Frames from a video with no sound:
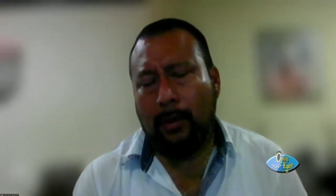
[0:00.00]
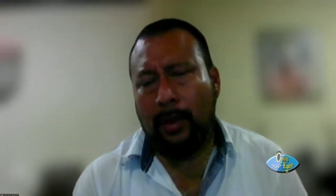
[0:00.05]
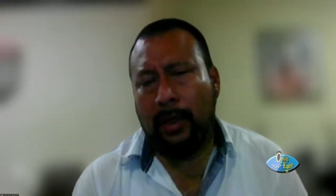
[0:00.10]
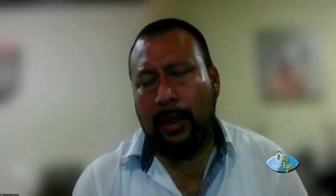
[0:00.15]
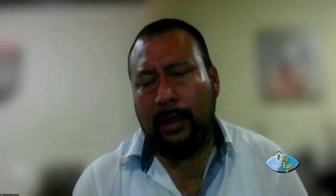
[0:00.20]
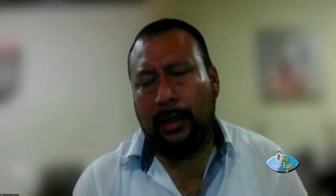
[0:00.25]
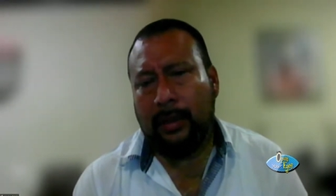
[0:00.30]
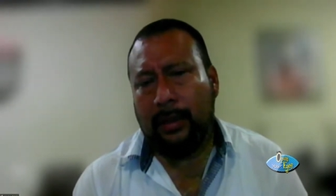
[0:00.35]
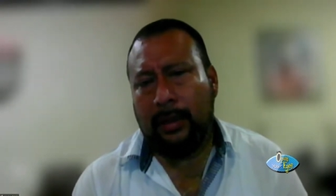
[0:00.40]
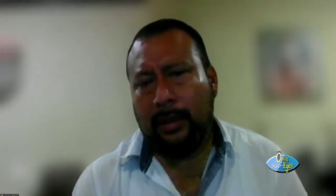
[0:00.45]

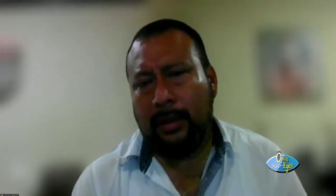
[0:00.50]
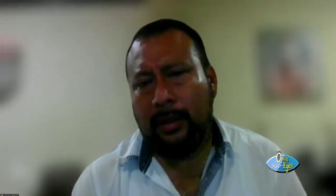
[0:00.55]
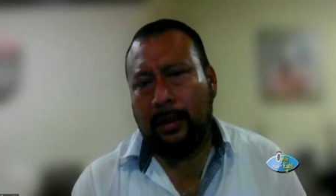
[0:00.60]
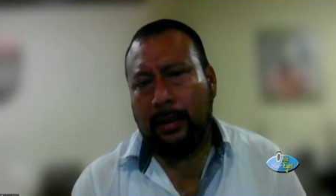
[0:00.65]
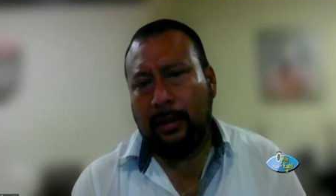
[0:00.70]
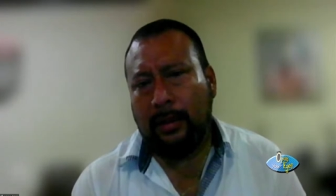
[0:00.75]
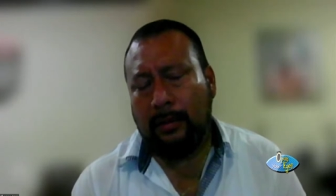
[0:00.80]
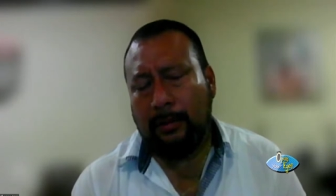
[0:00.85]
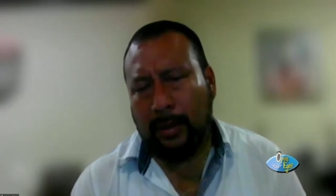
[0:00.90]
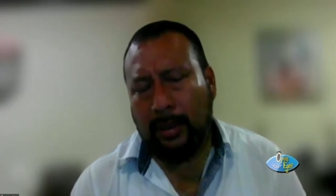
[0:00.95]
we had,
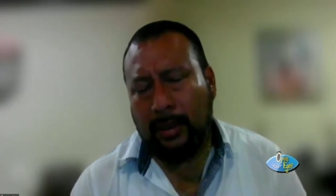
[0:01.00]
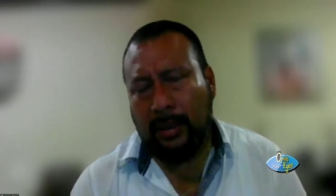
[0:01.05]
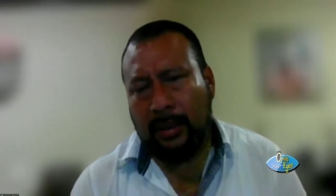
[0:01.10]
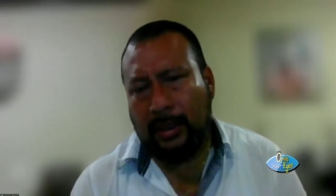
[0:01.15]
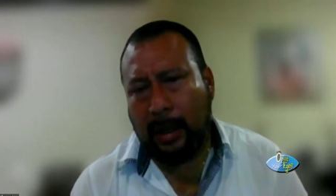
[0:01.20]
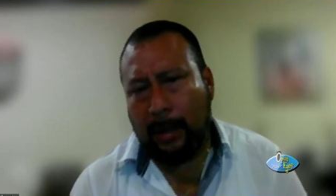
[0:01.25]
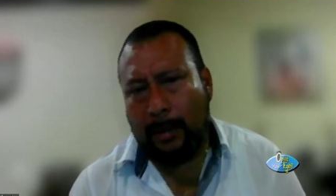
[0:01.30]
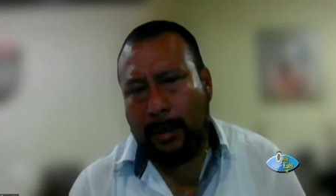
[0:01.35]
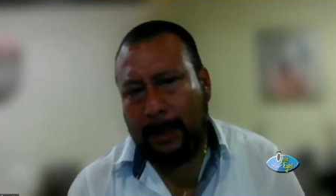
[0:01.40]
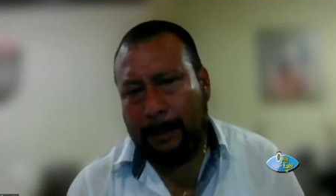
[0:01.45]
well,
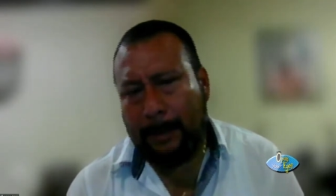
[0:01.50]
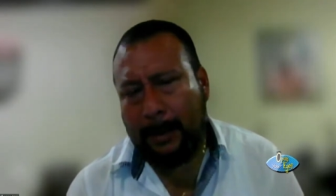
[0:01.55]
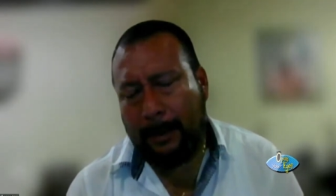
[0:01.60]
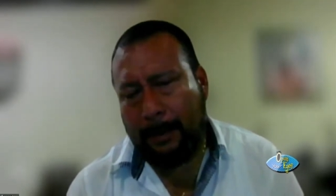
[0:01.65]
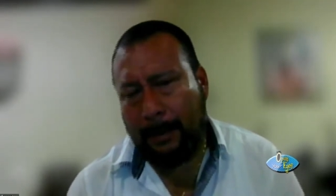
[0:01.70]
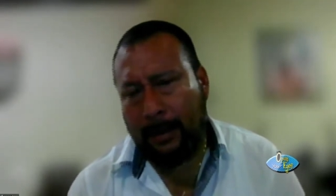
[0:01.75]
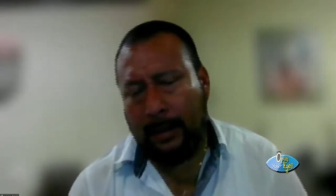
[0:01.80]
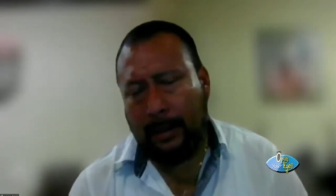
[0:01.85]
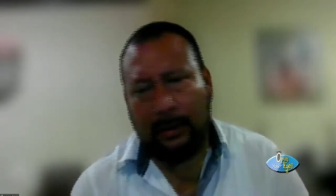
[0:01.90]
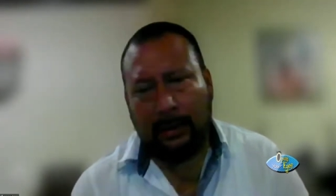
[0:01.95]
in the cabinet
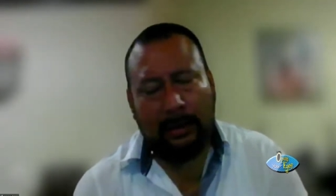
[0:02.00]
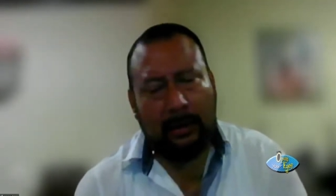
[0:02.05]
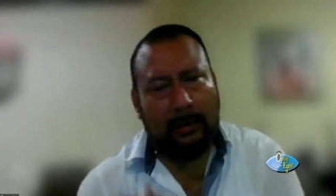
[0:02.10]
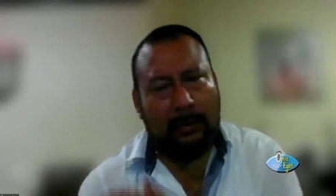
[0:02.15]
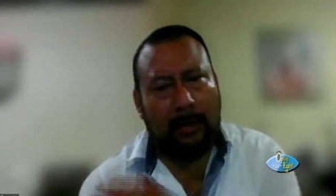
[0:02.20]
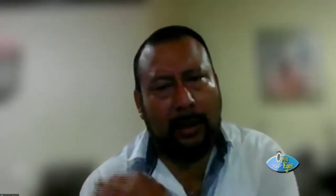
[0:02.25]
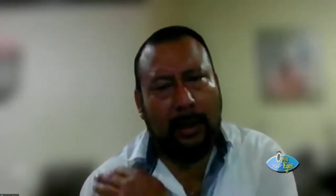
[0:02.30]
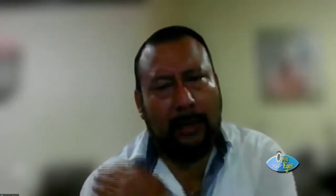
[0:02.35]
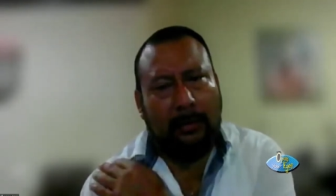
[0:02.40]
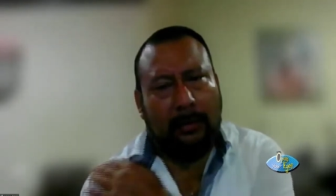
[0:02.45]
paper,
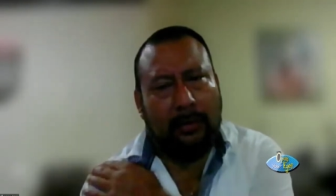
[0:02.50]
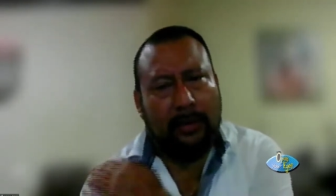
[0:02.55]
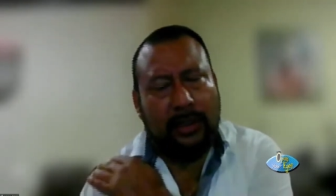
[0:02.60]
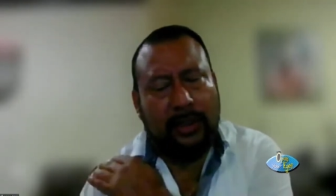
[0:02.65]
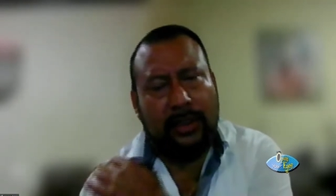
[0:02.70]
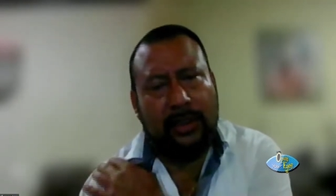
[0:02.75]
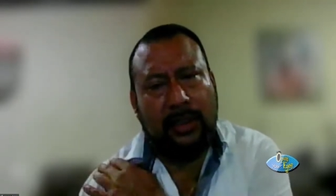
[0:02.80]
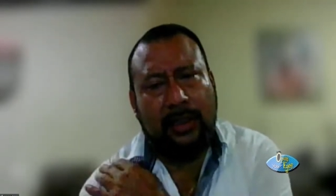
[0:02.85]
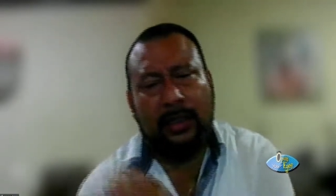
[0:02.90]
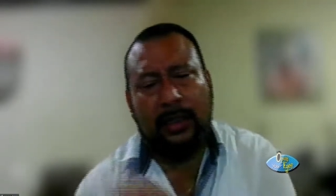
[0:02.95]
we had
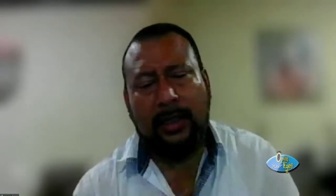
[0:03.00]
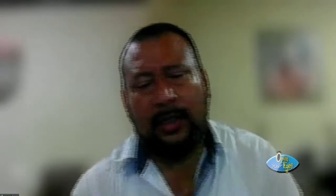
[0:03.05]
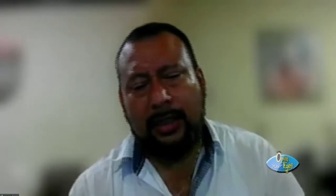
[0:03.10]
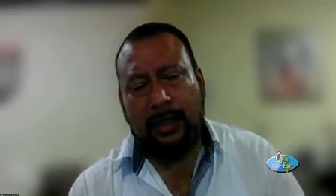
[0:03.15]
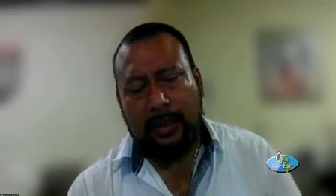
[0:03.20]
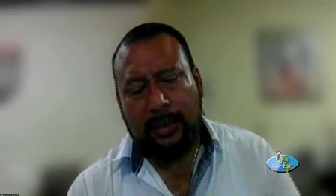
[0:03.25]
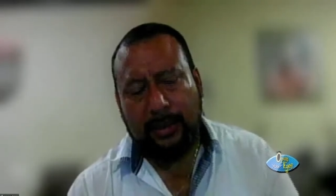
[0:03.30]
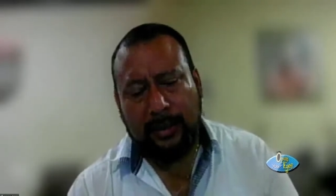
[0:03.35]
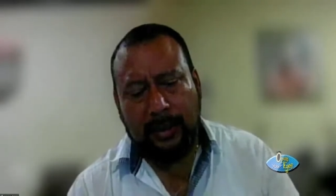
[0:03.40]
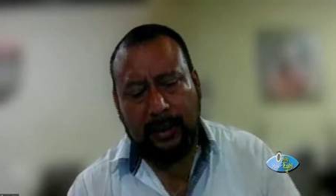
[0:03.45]
suggested
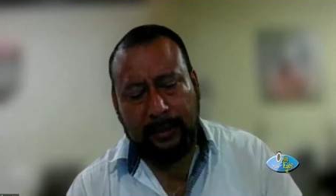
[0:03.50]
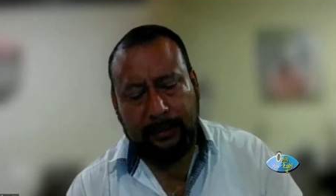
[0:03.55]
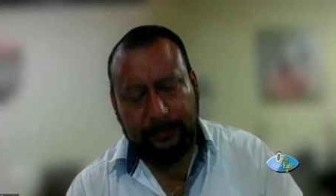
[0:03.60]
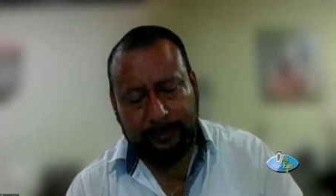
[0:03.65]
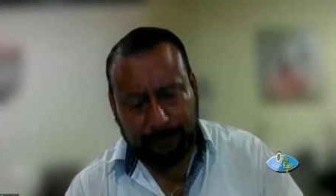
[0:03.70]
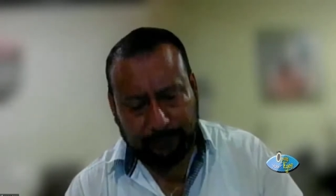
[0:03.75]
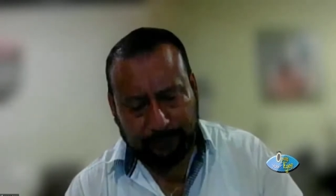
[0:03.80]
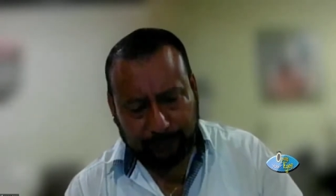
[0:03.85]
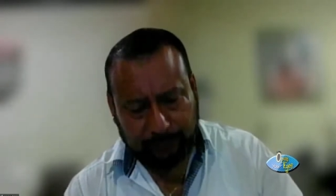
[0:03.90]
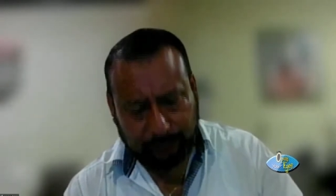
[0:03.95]

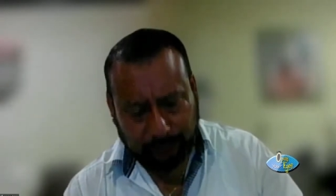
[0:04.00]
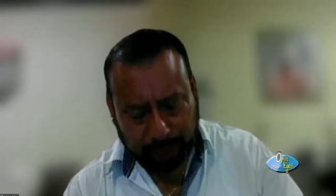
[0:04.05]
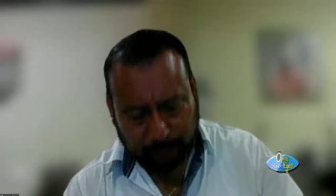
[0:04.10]
that